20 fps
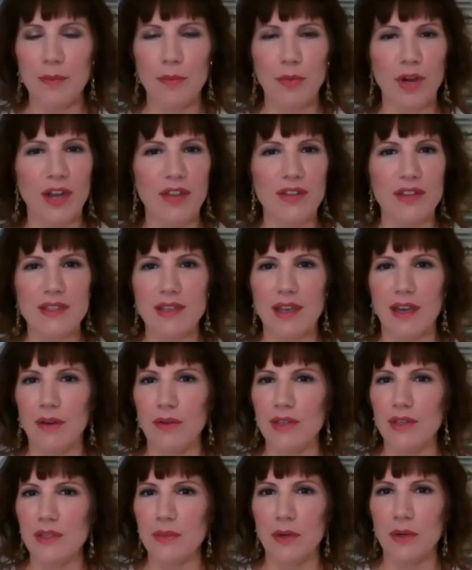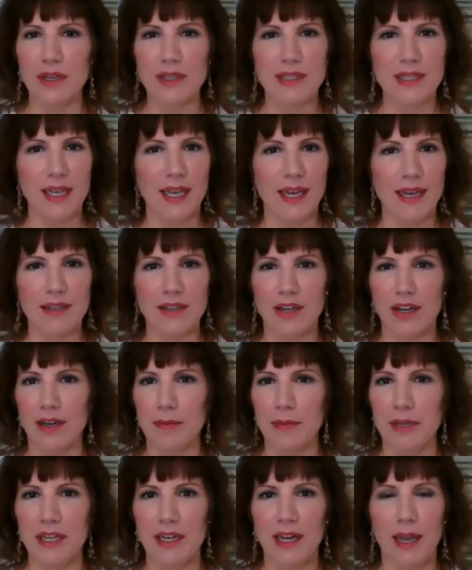Breath is always where it's at,
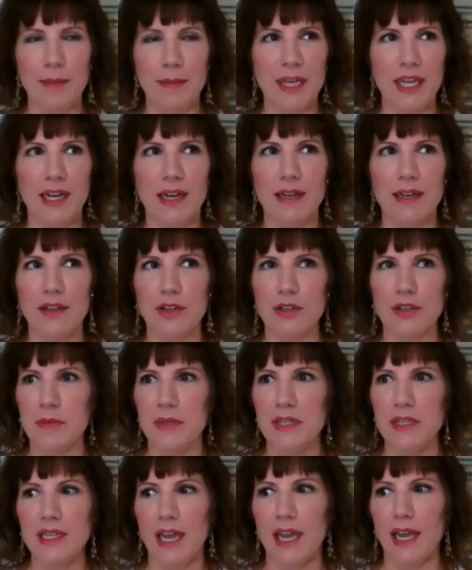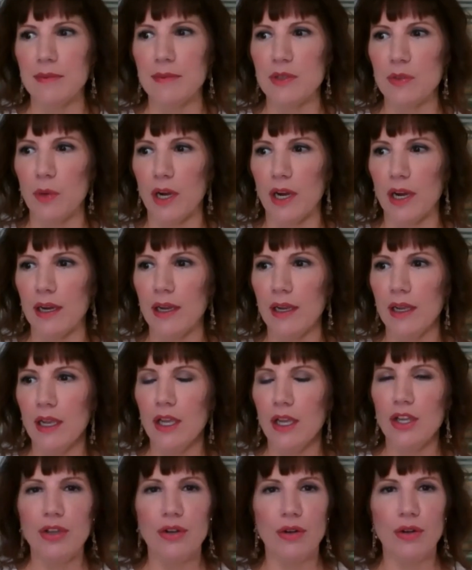Carmen. I mean, there's been times where,
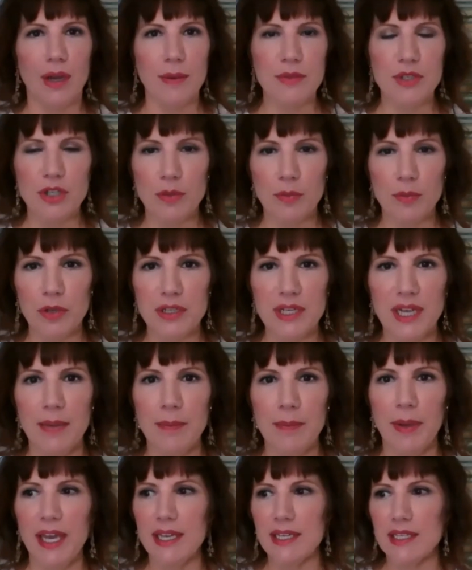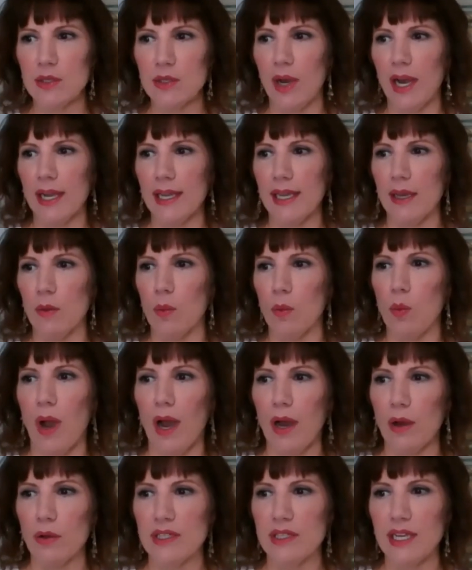you know, I'm super type A, so I get
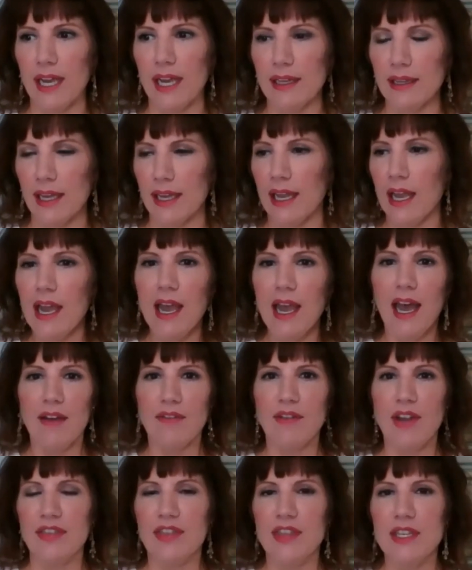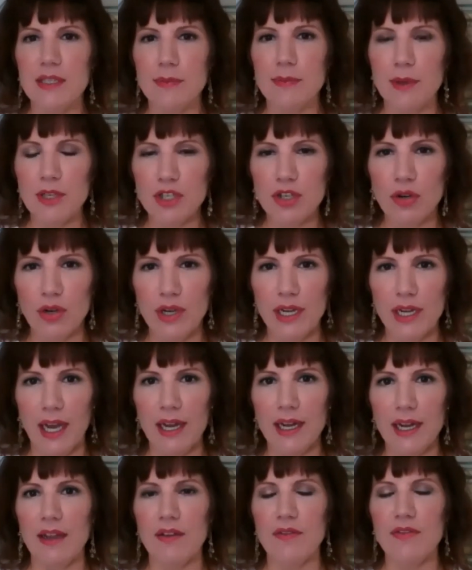wound tight. Like, I've got this much going
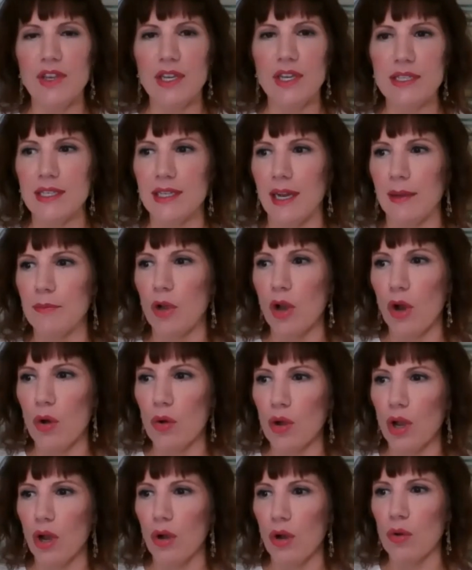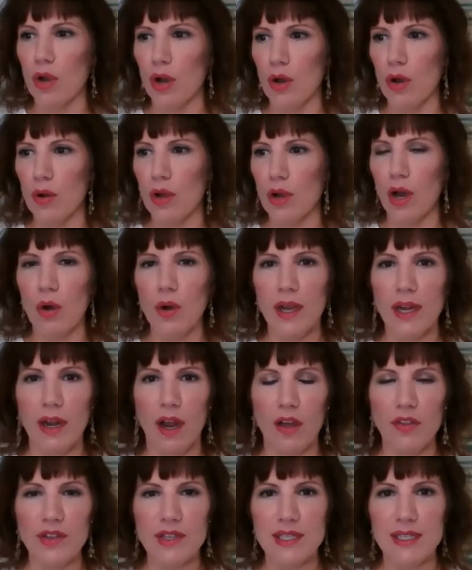on. I have this, and I'm go, go, go, go. And
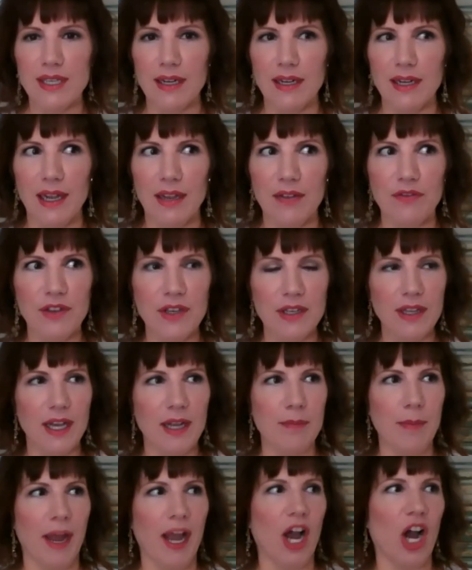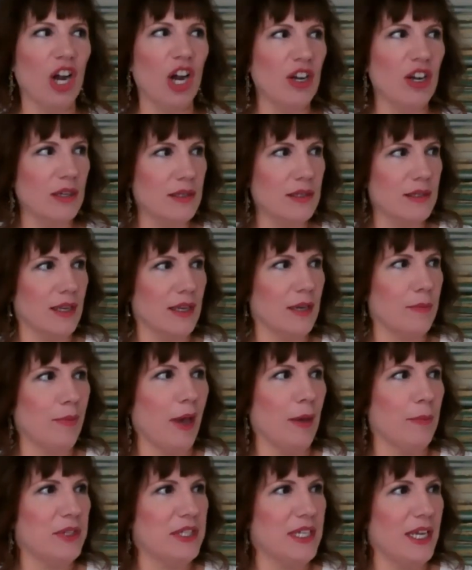all of a sudden, I feel like my heart is like
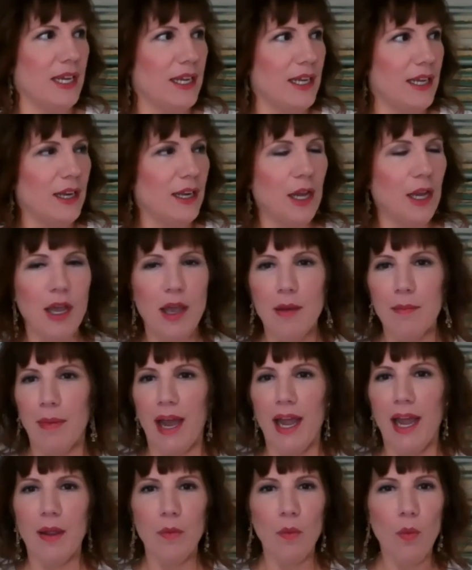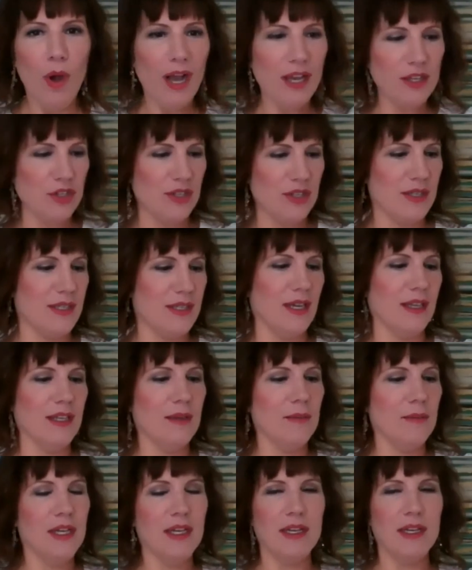palpitating my watch is
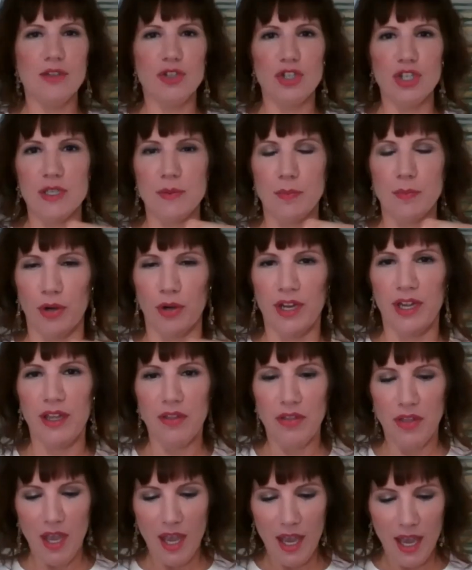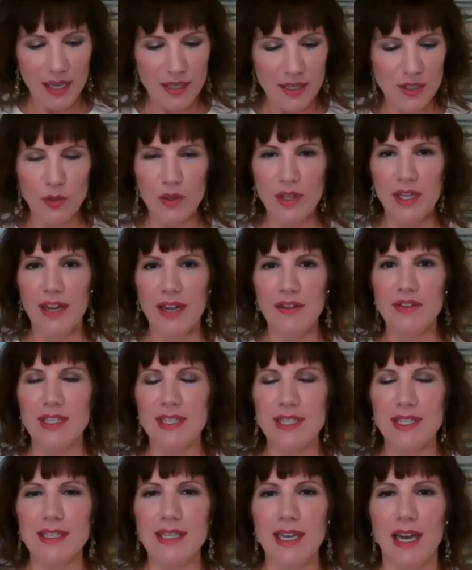telling me just breathe. And so then I just
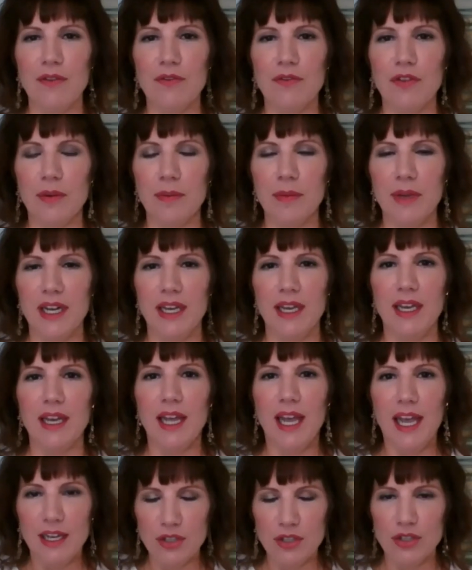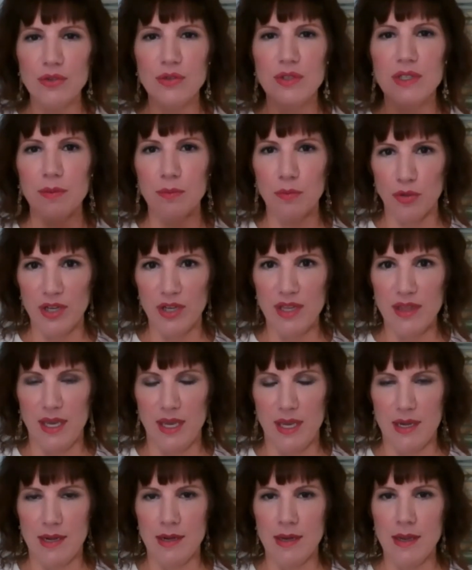sit down for a minute and do some
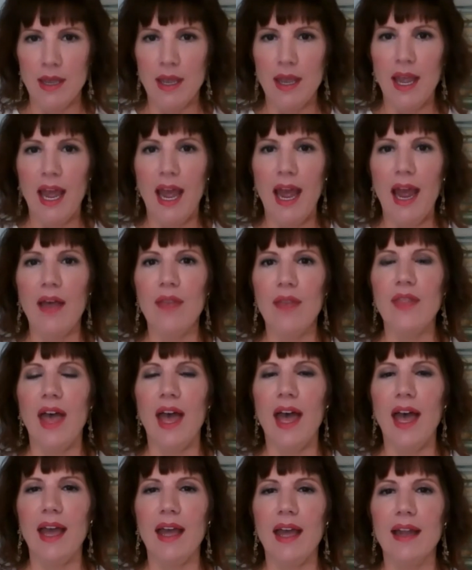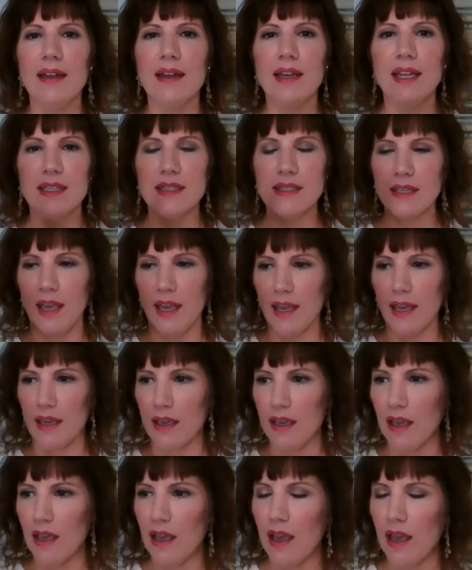breathing. And then it's like
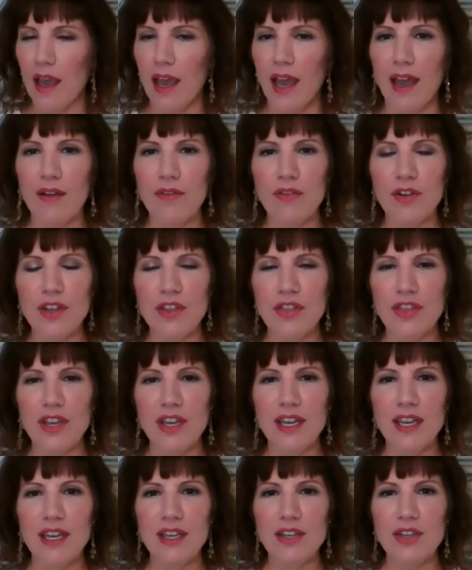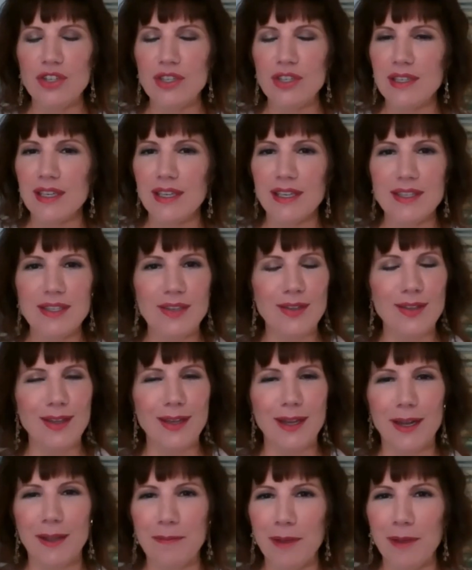everything just gets a little